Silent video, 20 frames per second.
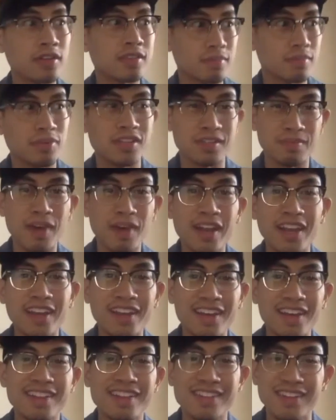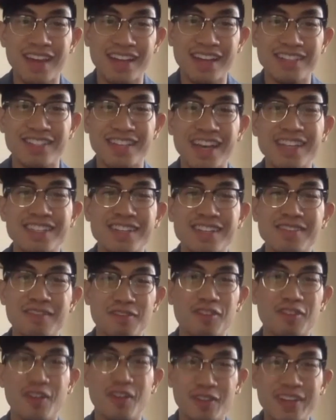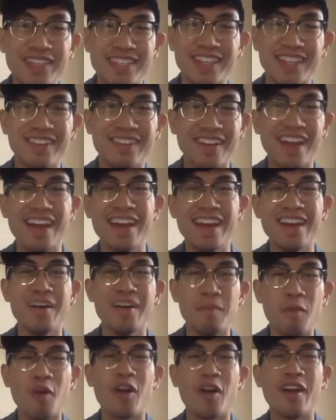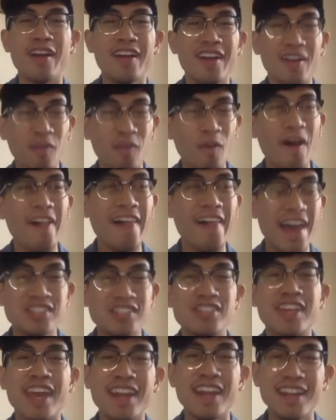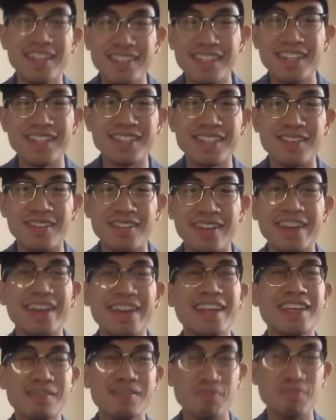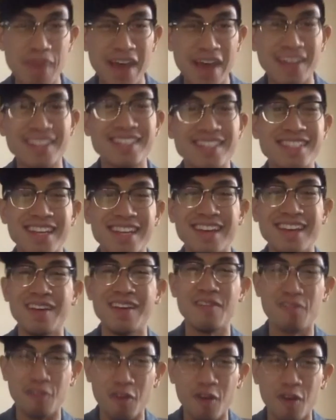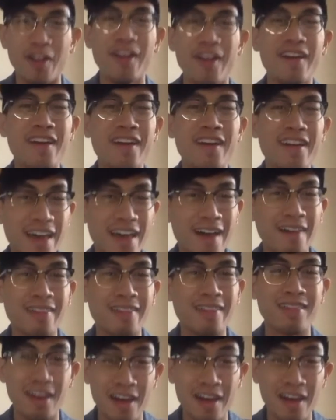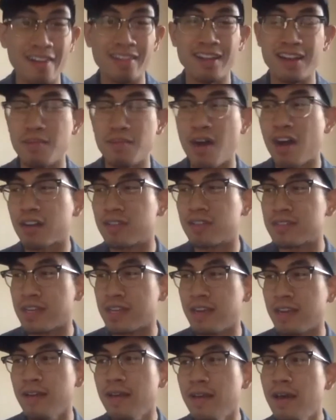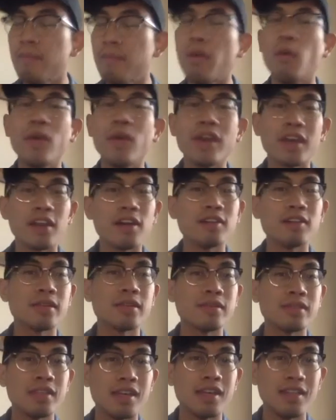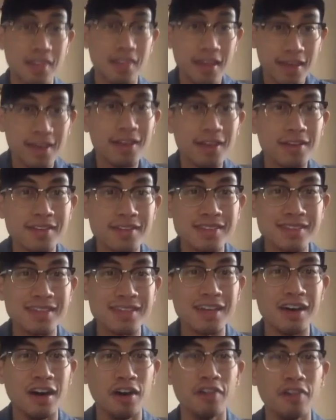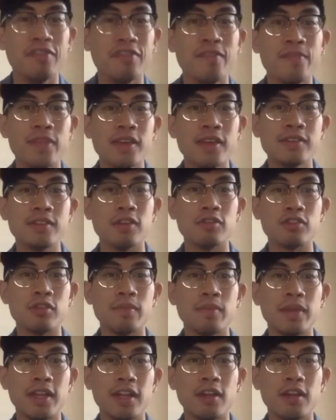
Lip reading: puts money into education for a reason, right? A more well-educated citizenry is best for a healthy democracy. But we can also see the ills of social media,